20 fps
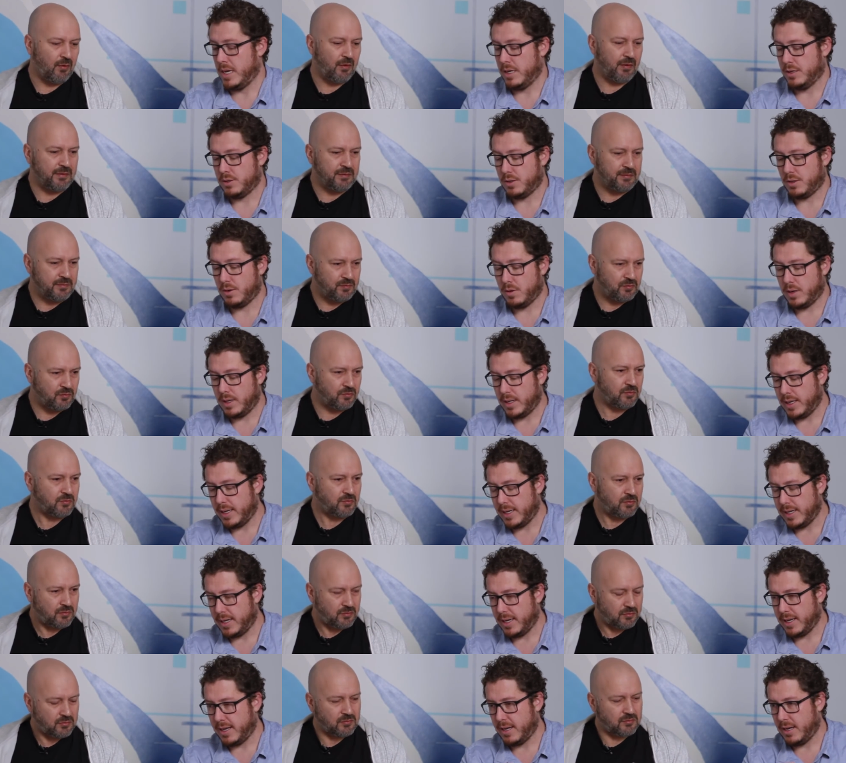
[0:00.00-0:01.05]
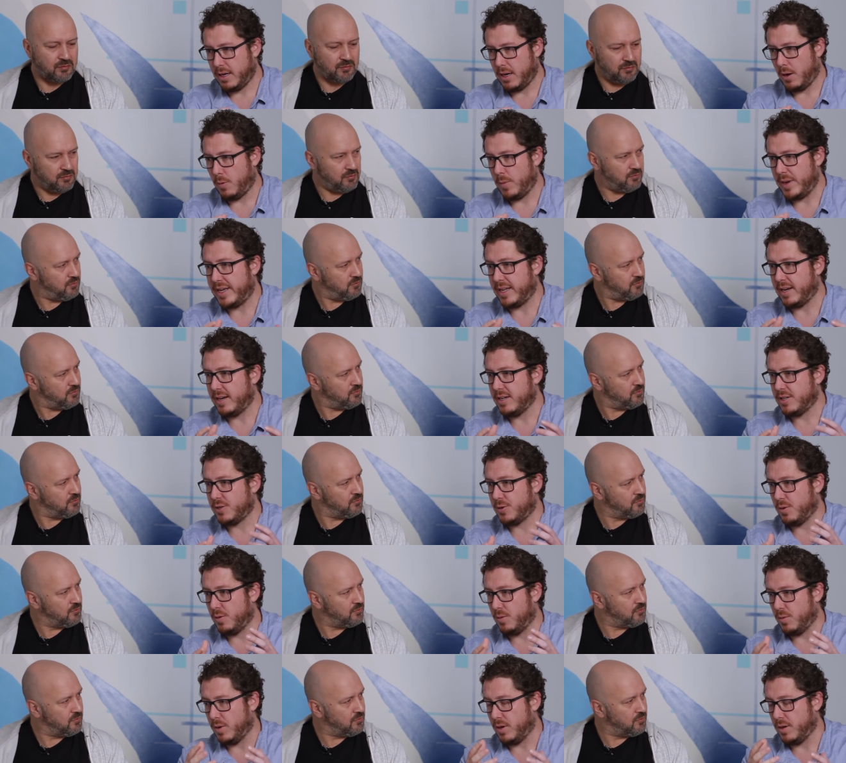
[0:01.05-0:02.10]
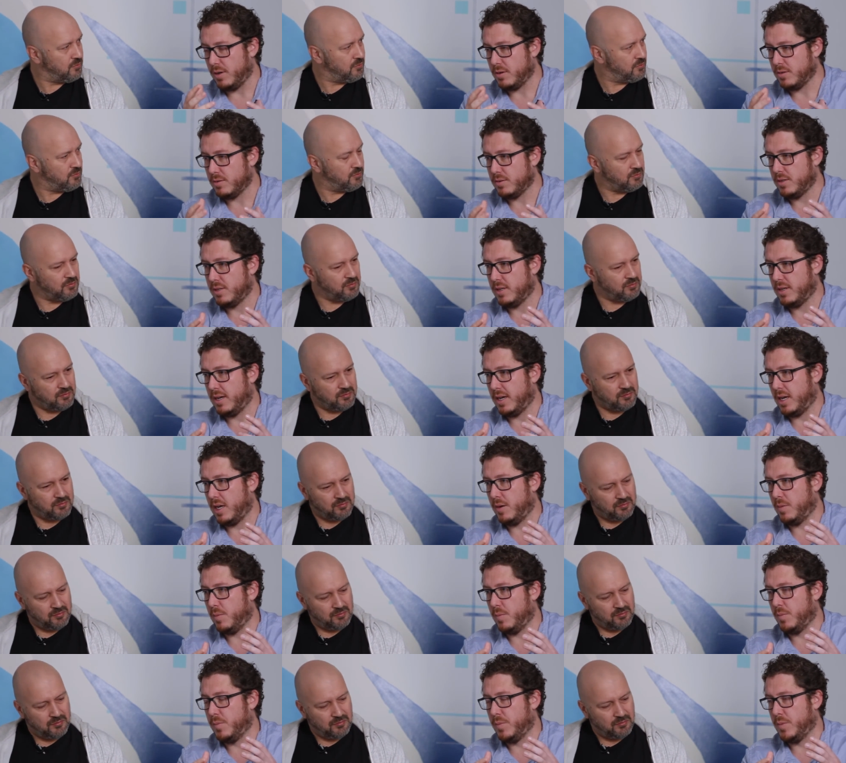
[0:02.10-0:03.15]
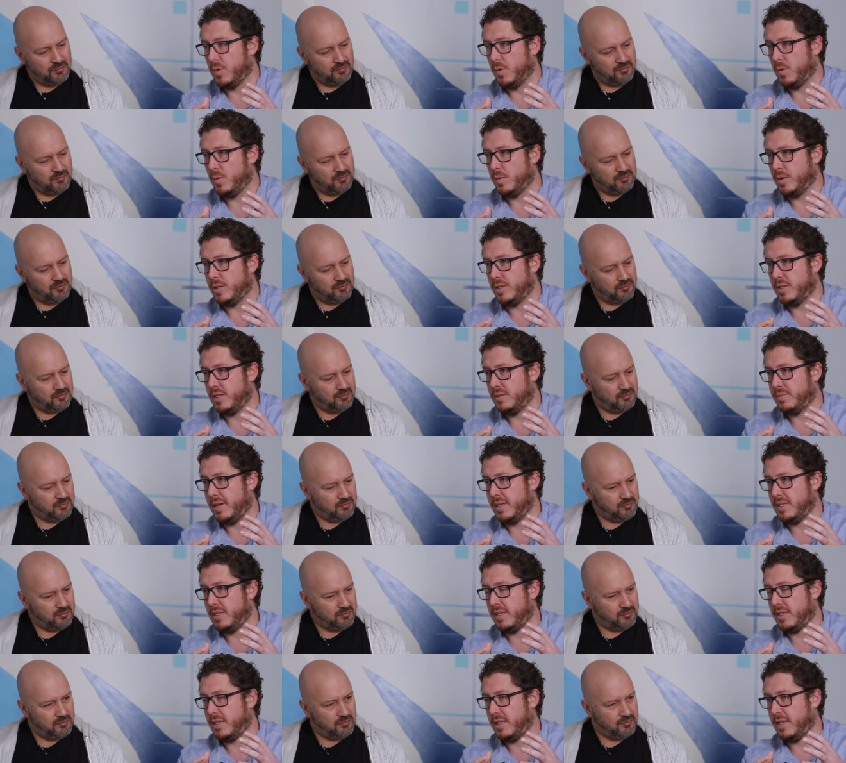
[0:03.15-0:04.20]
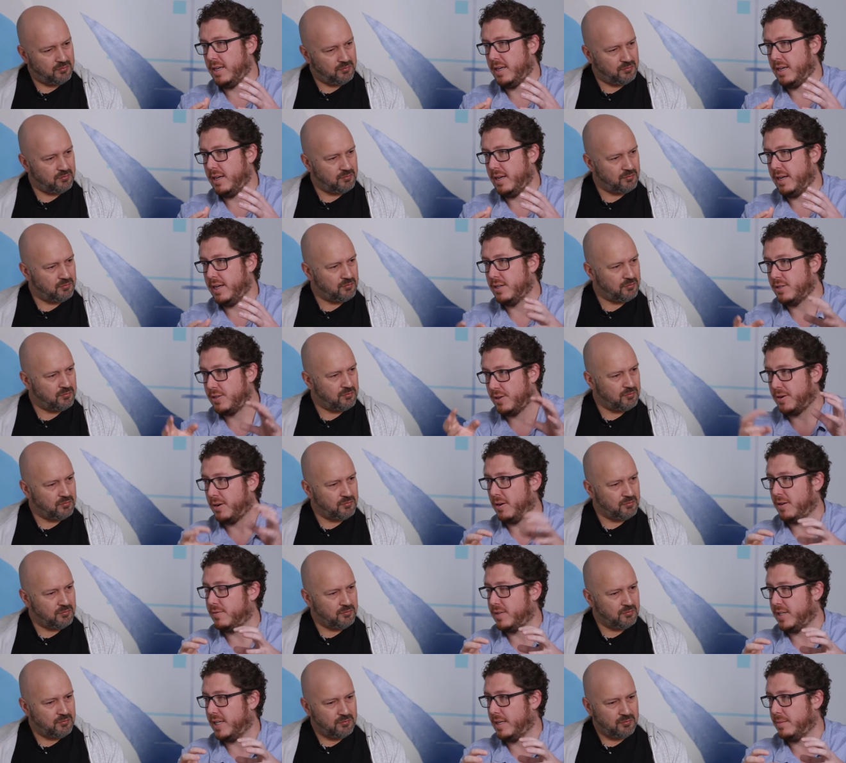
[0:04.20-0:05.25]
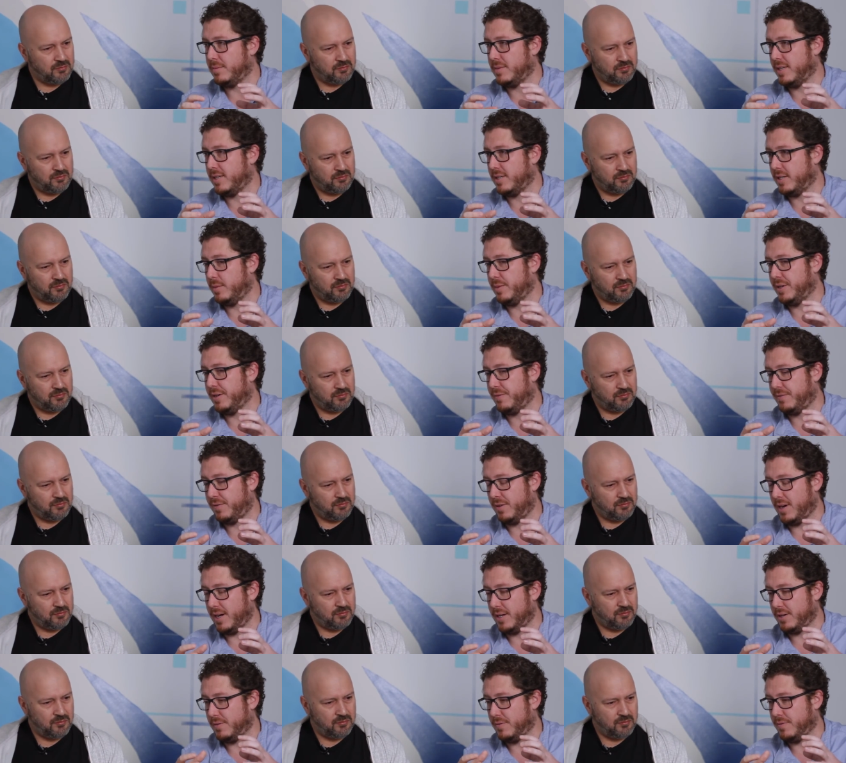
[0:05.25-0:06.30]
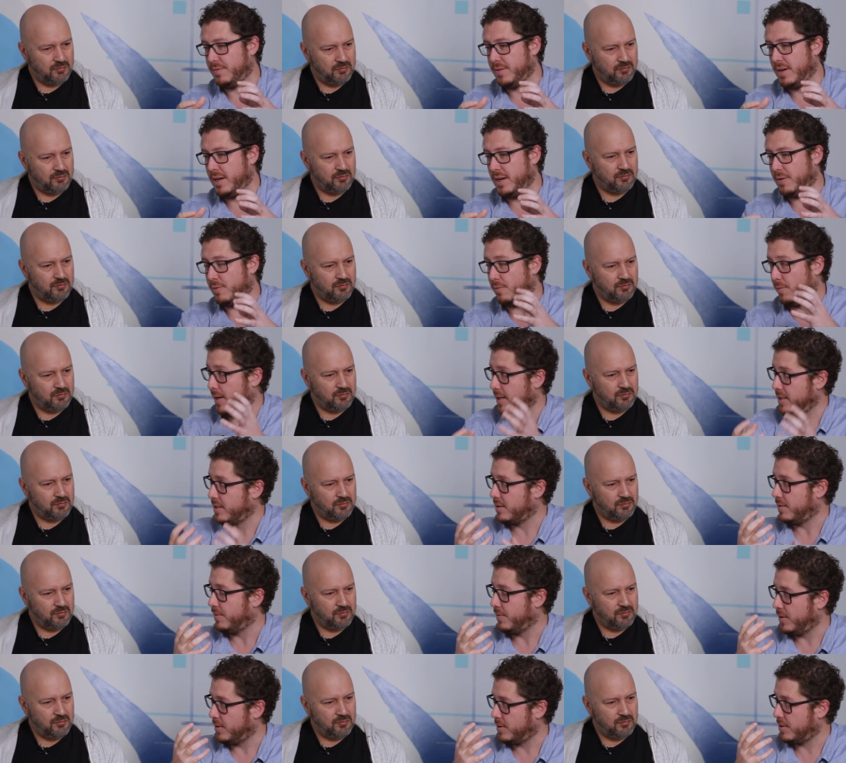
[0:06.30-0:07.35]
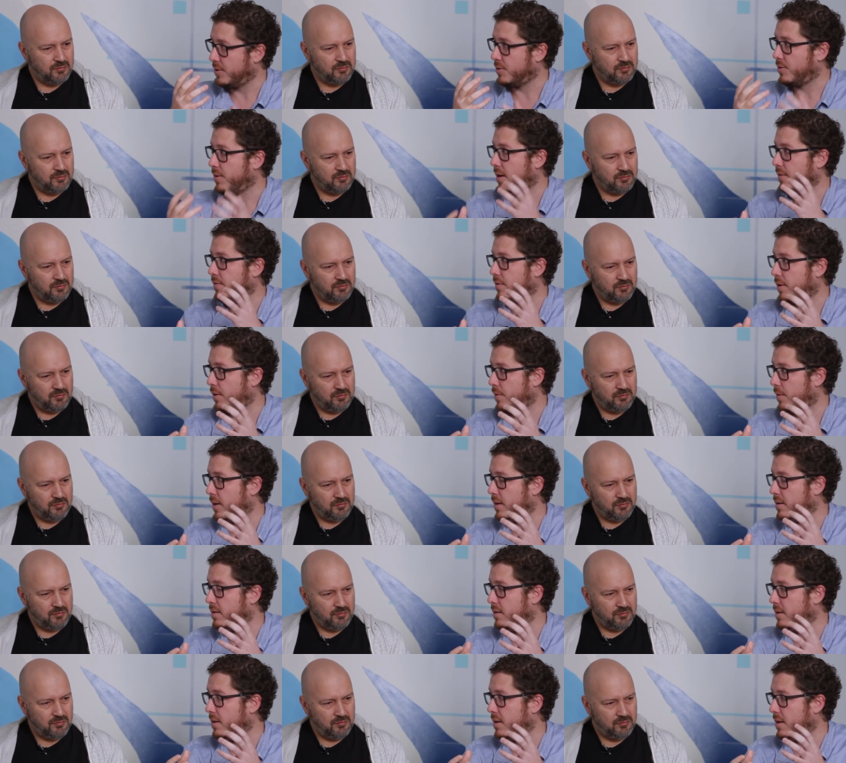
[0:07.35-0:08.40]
Speaker 1: So, are we getting into a world um, which is basically internal teams? There's going to be a fight of REST versus GraphQL.